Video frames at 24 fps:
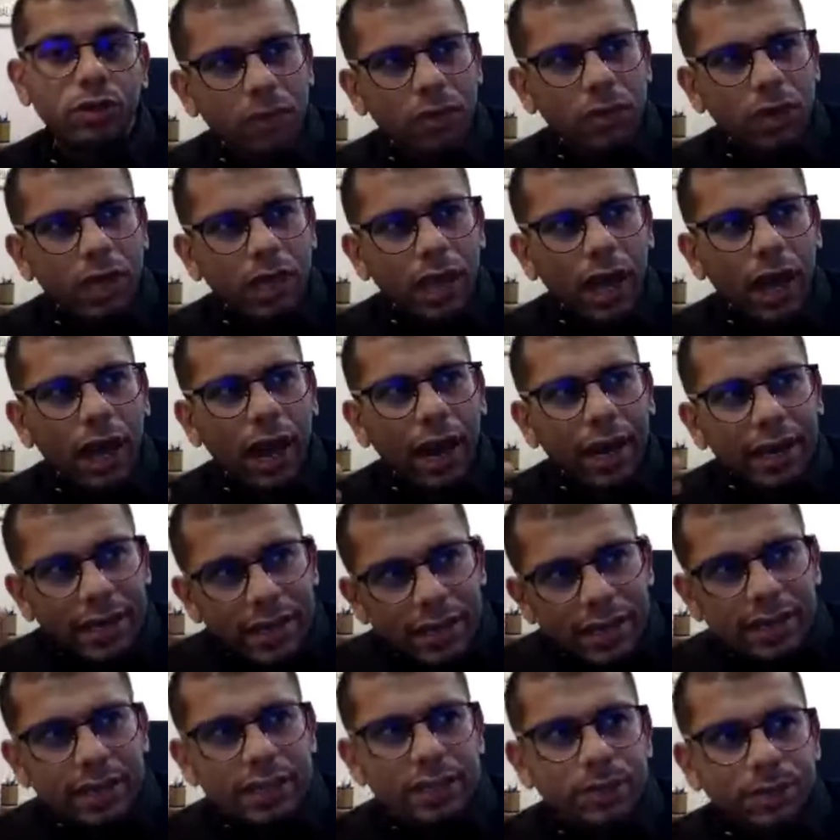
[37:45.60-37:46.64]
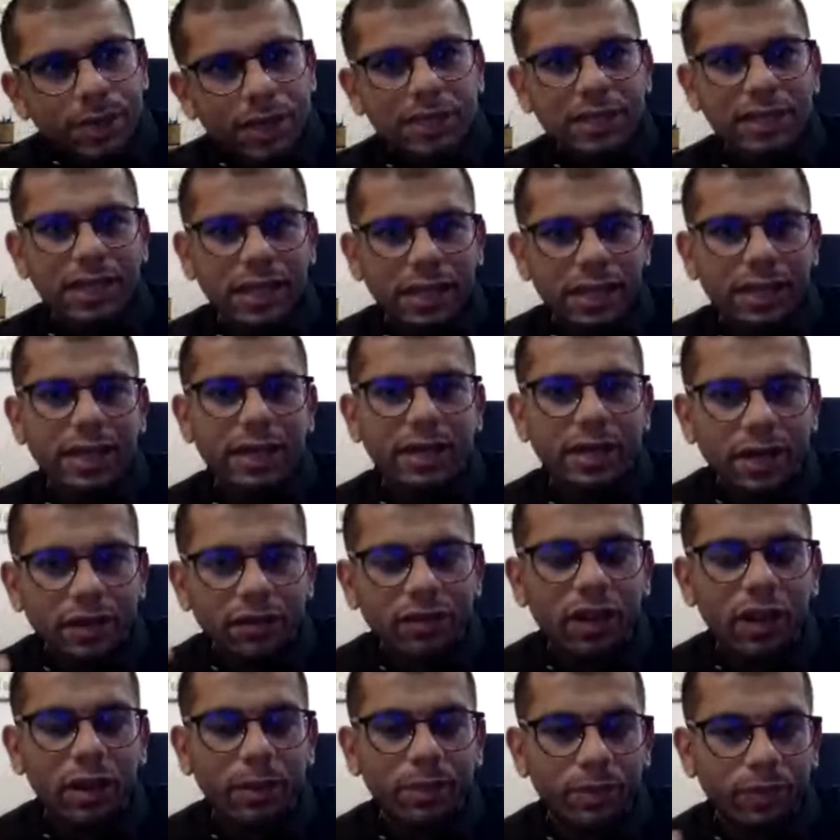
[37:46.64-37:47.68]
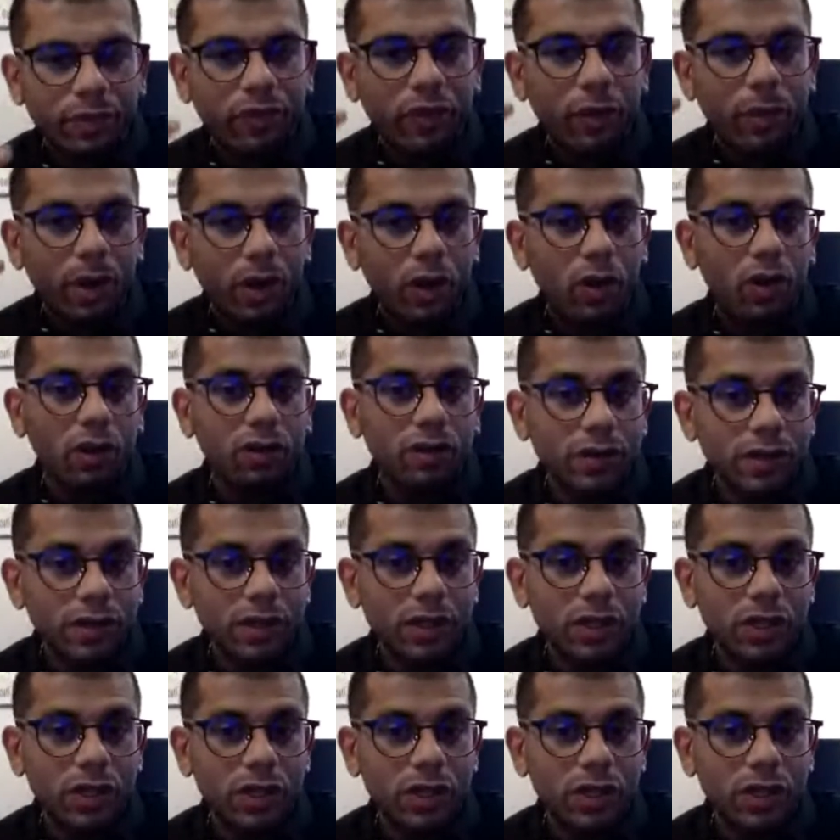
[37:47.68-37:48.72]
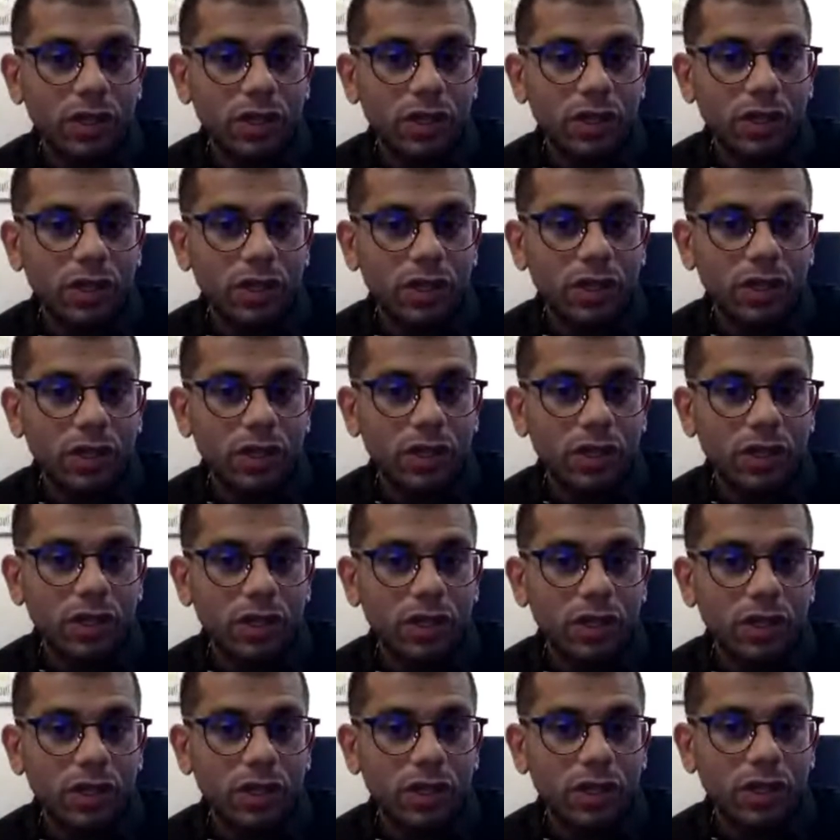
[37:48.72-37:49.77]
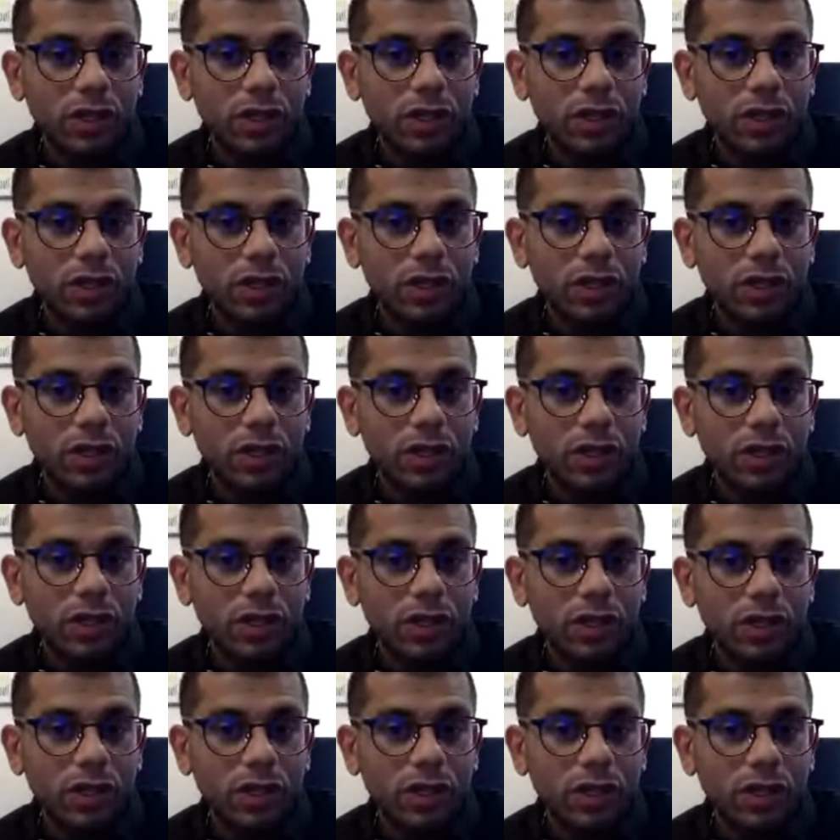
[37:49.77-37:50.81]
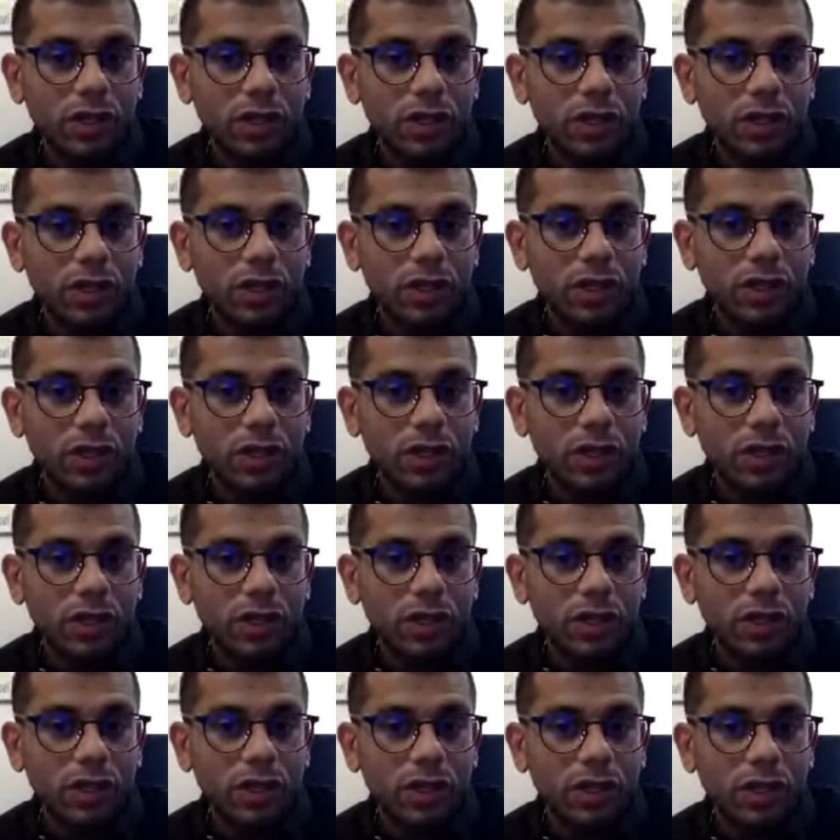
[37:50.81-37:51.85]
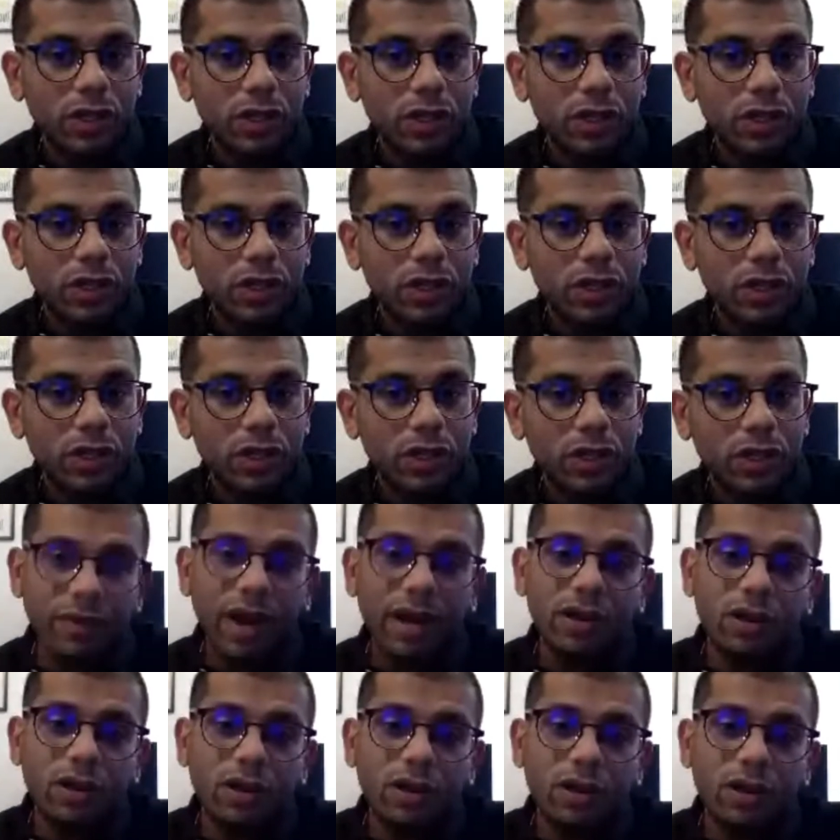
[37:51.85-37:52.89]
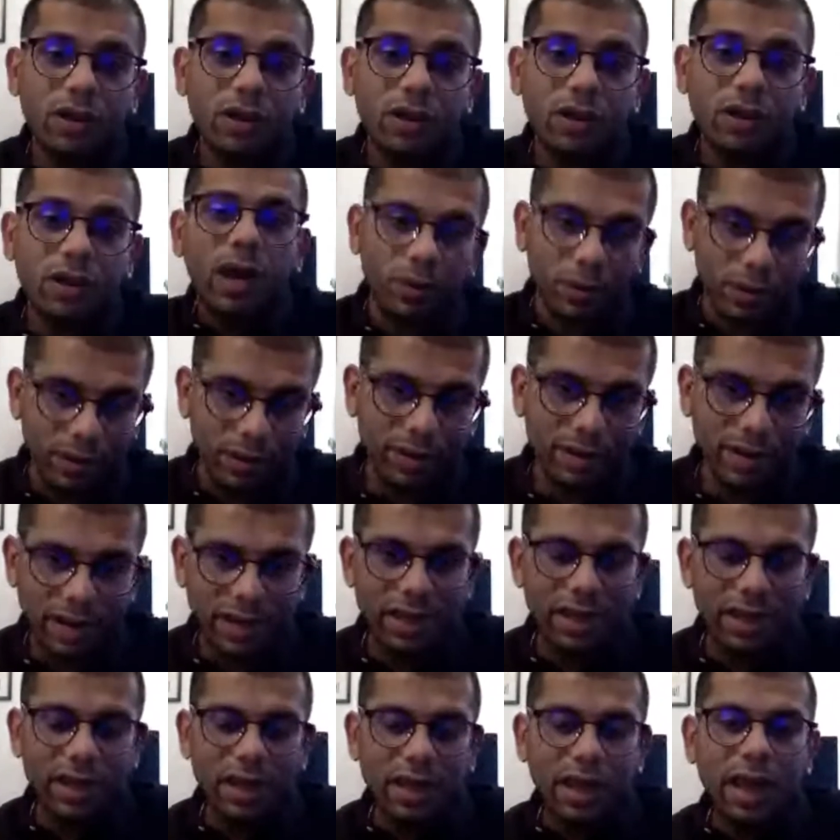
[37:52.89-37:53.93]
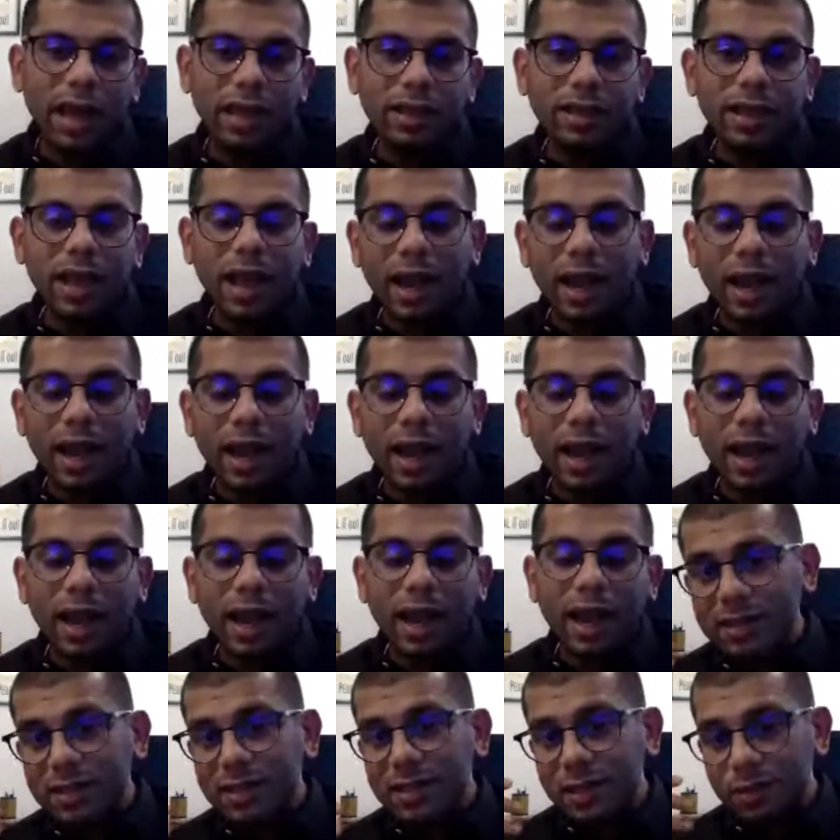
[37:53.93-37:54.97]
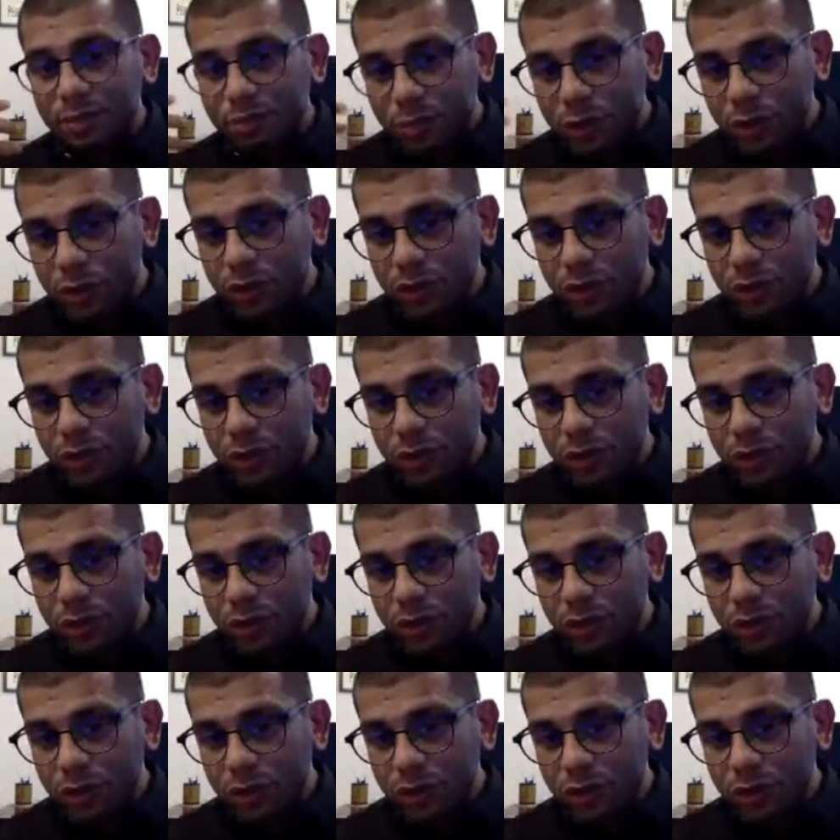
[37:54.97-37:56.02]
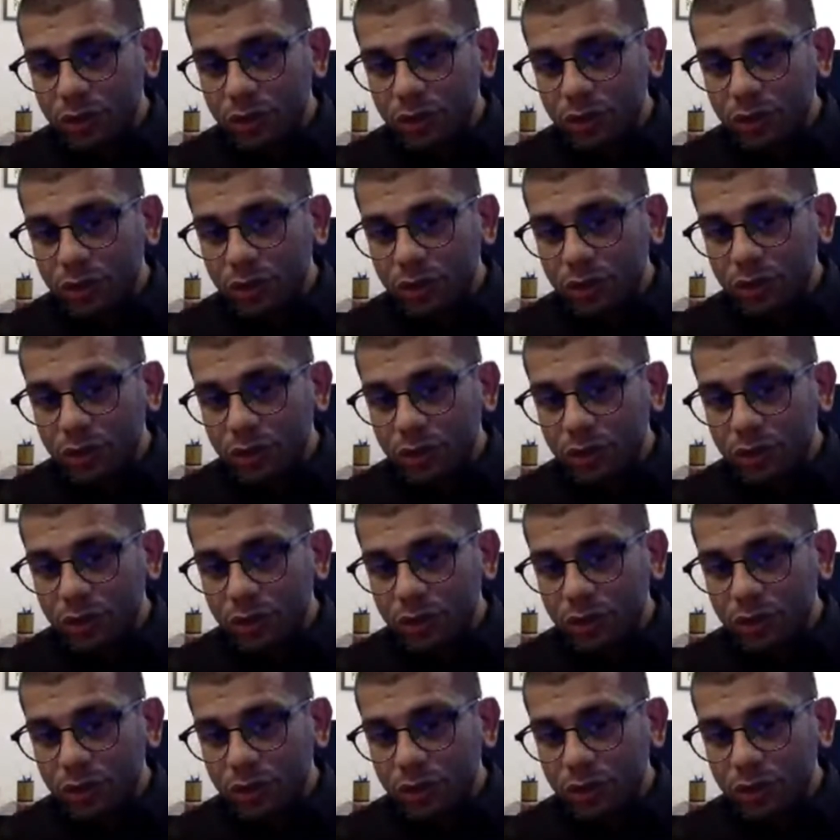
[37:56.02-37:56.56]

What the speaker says: the ideas basically developed from a conversation that originate in the West. Developing countries have had to look out. And I think this is a beautiful opportunity